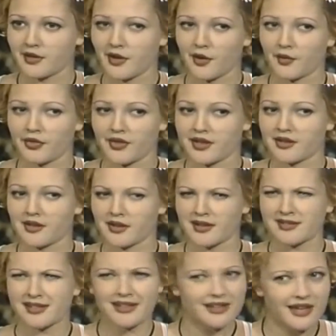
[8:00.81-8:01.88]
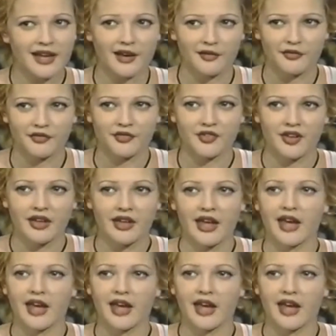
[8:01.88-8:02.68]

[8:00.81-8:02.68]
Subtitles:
then it's a gift.